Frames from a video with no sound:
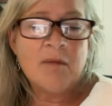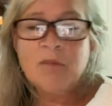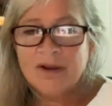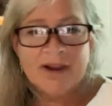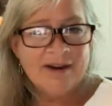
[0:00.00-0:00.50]

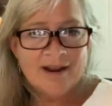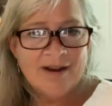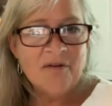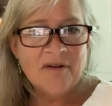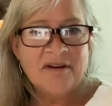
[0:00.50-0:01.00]
okay
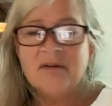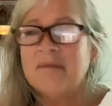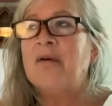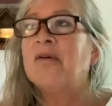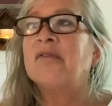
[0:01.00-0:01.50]
now.
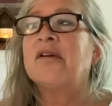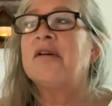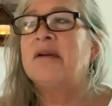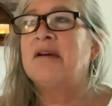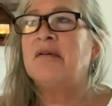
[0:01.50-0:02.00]
I'm always
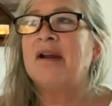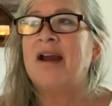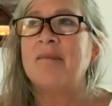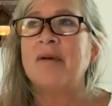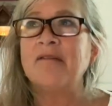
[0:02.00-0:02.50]
going to be
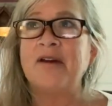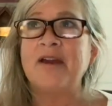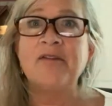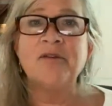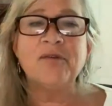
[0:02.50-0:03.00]
okay. My
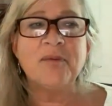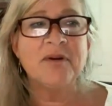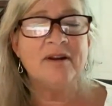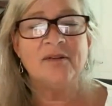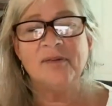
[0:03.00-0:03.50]
faith is
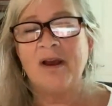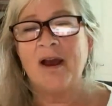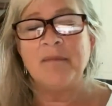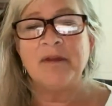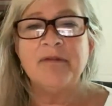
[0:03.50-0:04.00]
what has
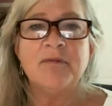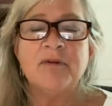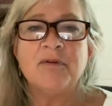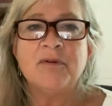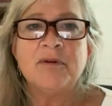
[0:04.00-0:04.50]
got me
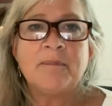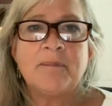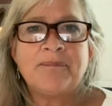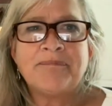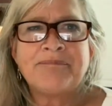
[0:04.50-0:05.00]
through